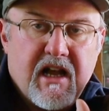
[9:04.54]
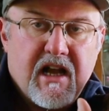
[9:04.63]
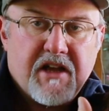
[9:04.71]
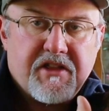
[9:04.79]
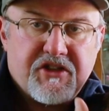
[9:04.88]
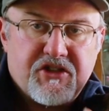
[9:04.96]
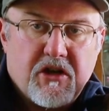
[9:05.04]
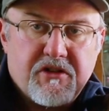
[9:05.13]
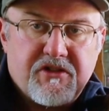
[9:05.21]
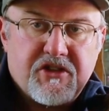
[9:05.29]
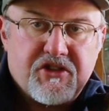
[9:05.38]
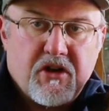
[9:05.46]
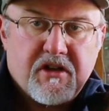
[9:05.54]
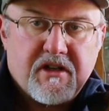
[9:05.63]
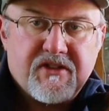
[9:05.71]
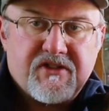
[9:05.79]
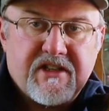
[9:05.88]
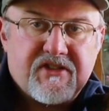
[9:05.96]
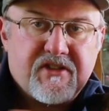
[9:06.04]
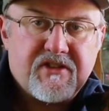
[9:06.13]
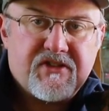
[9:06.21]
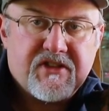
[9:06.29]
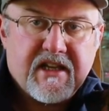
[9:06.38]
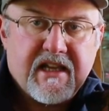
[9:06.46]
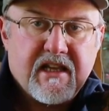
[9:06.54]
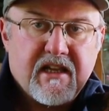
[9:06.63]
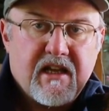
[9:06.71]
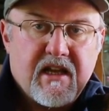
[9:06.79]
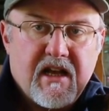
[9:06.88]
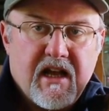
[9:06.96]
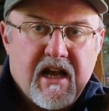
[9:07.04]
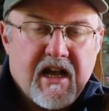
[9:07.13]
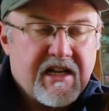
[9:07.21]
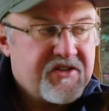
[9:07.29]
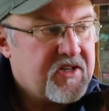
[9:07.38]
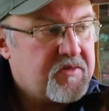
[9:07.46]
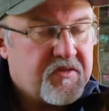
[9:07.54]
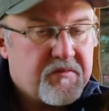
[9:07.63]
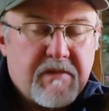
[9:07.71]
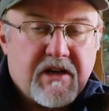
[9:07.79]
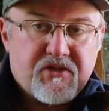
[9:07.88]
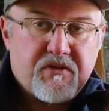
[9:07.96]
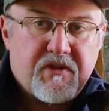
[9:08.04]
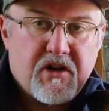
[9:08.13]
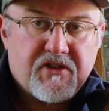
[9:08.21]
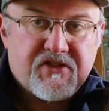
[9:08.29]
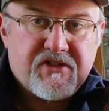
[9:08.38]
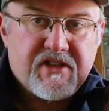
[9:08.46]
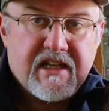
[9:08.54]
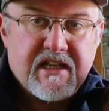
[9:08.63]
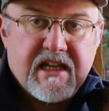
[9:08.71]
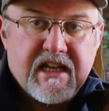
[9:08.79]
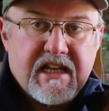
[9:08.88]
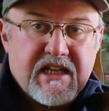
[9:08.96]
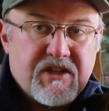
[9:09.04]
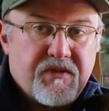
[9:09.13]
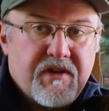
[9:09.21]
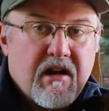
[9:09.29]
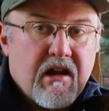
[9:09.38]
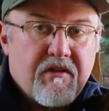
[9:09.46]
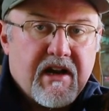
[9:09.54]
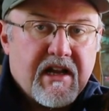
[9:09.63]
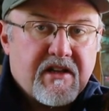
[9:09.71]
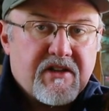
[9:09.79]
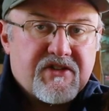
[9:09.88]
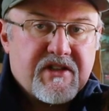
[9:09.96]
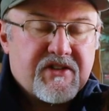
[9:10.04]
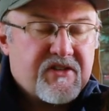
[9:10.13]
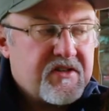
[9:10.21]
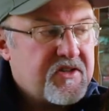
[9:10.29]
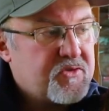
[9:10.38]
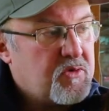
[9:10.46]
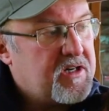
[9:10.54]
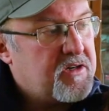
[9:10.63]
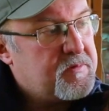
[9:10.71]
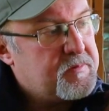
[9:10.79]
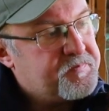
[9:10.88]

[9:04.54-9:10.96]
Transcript: the shot-to-shot consistency in terms of muzzle velocity is very, very consistent as well.